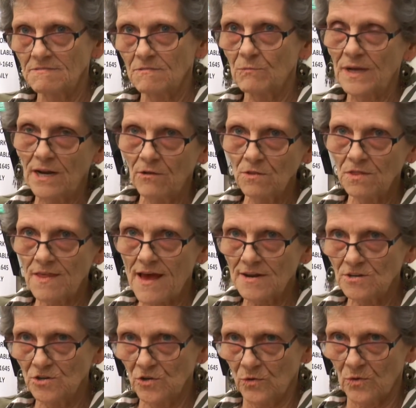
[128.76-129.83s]
went out
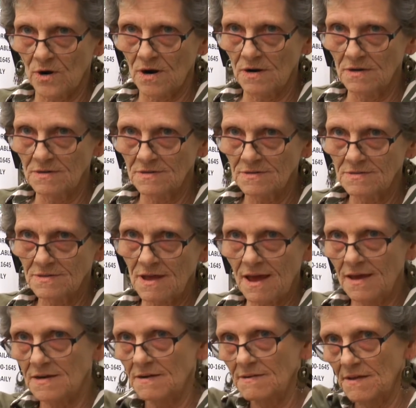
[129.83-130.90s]
that door
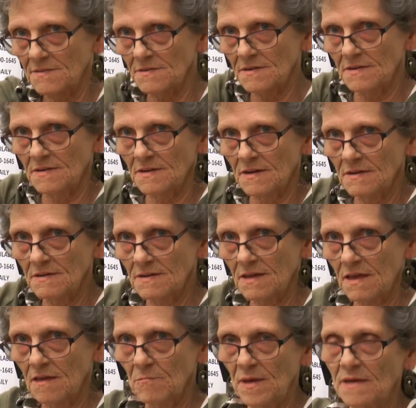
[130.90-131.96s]
and another Lynda
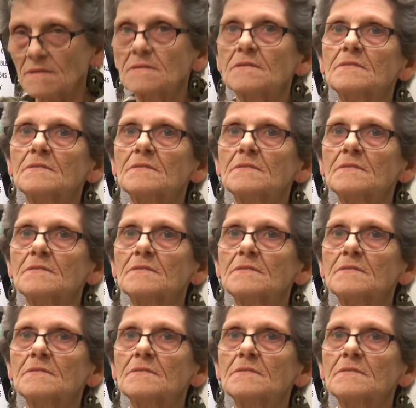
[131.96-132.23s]
came in.